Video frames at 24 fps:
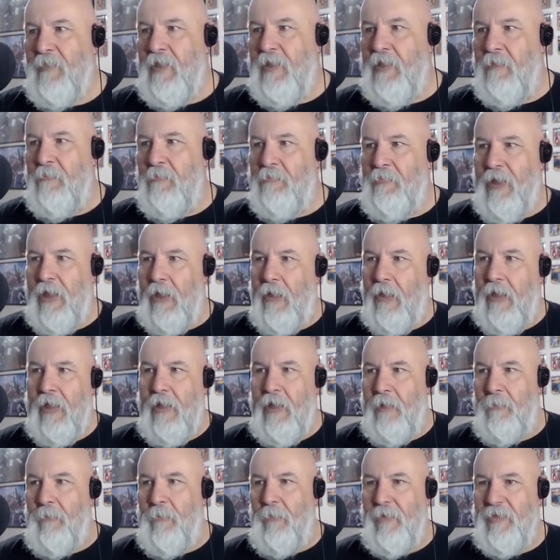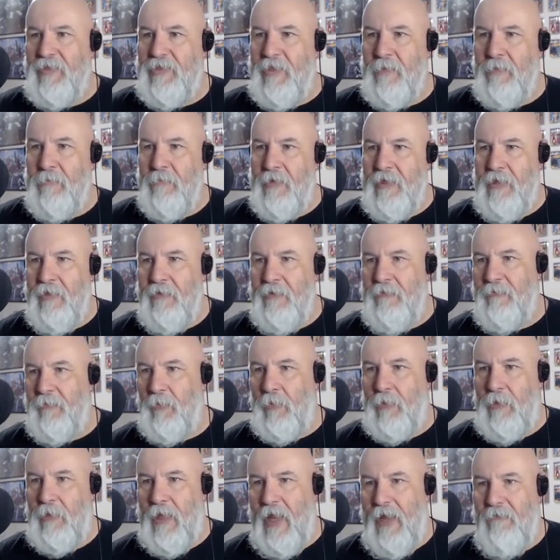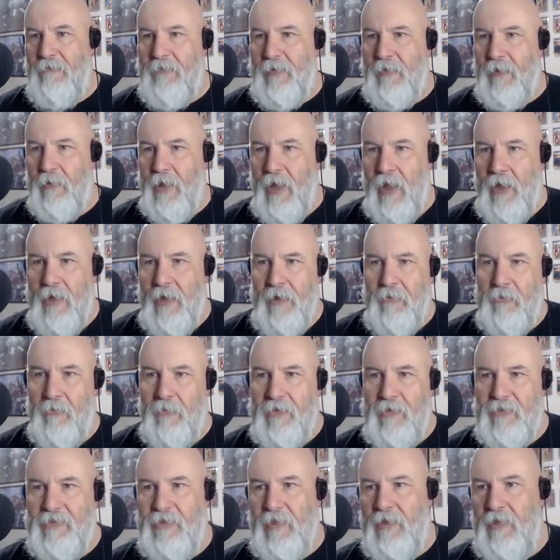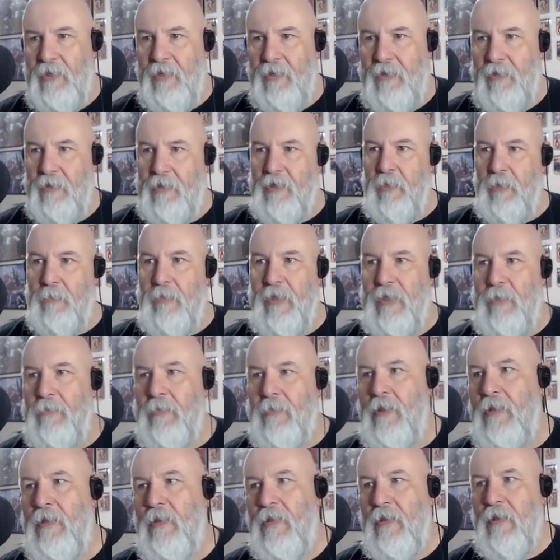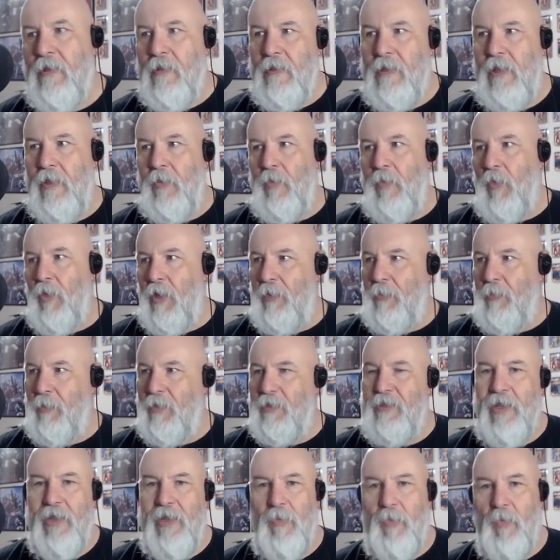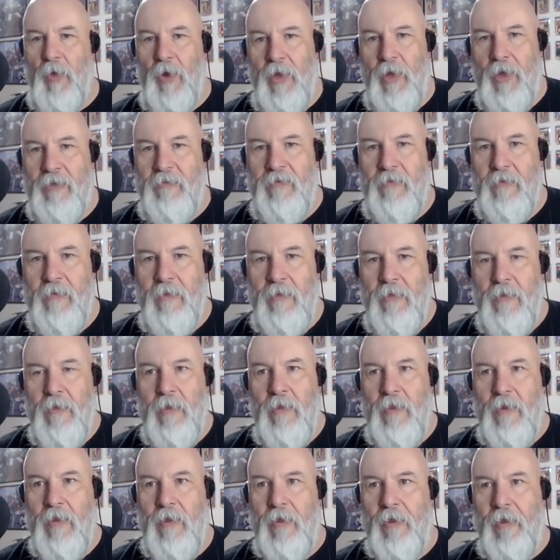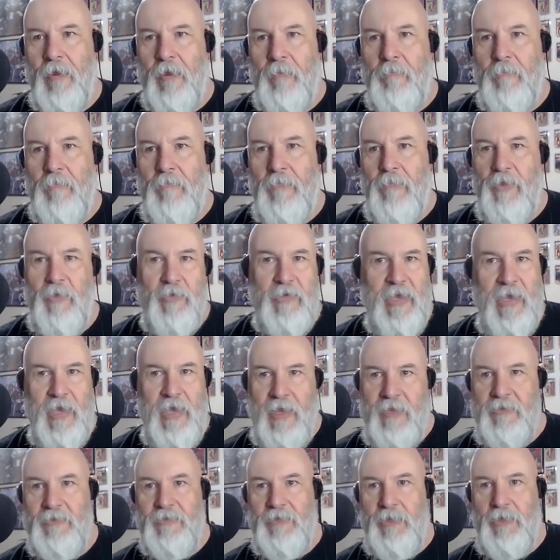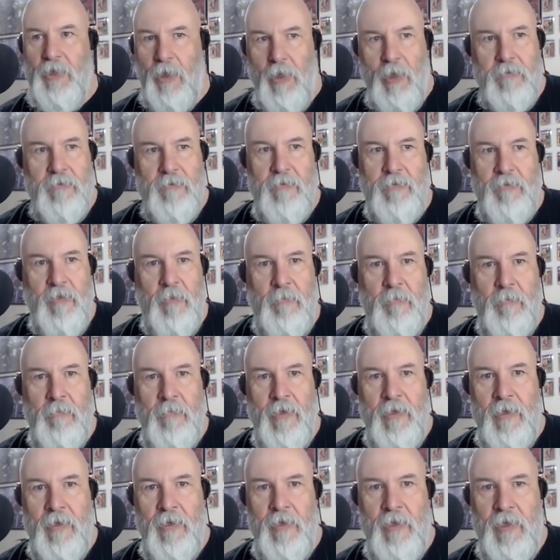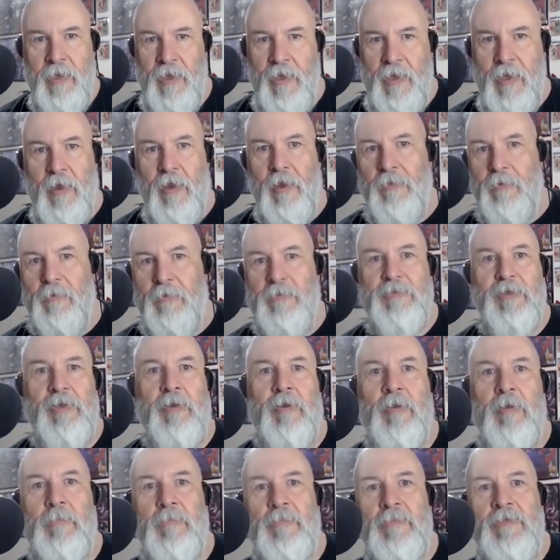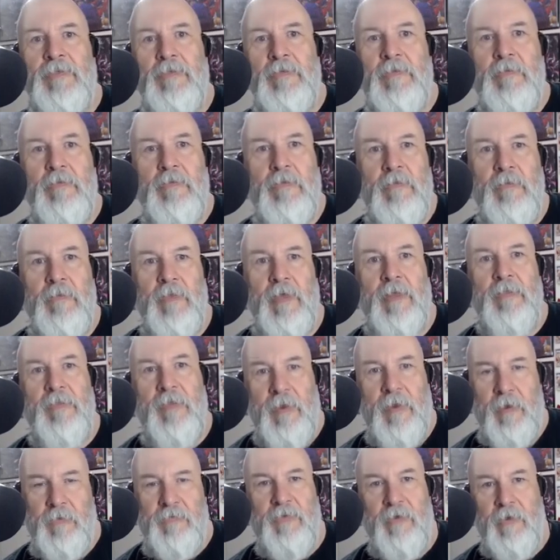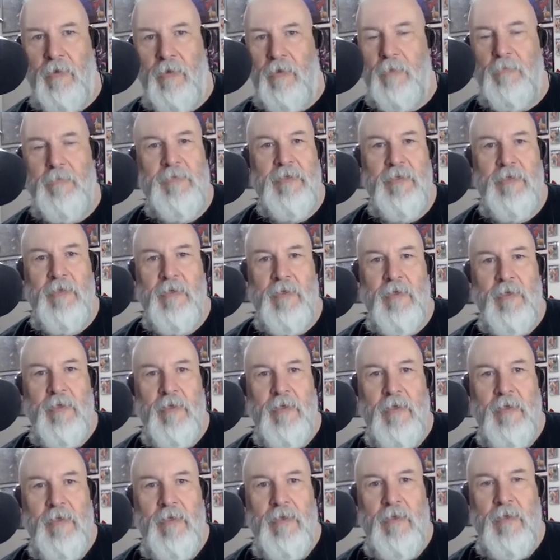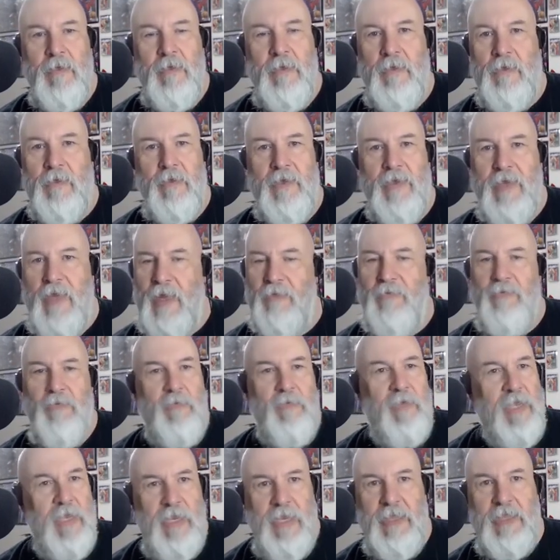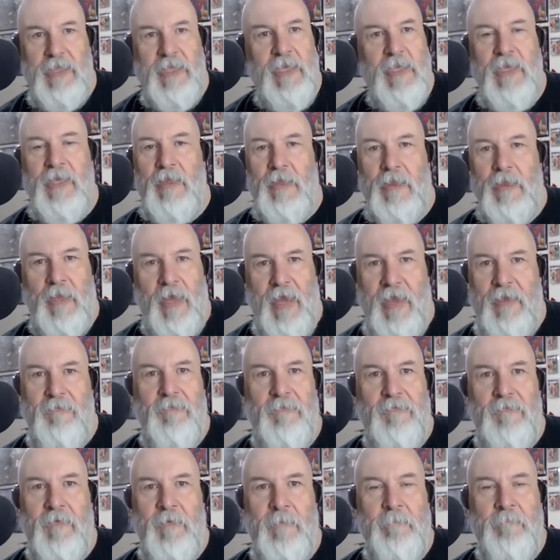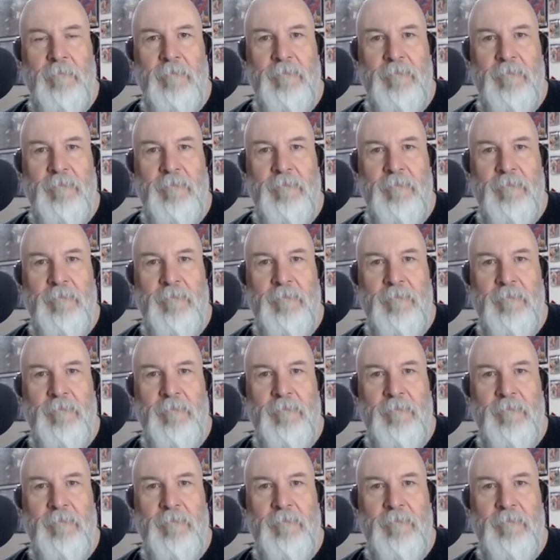in pairing up with somebody for life. They're not interested in the commitment. They want what they want. Um, you can't talk to them in any other terms than their terms. Mm-hmm. Y you can't do anything in life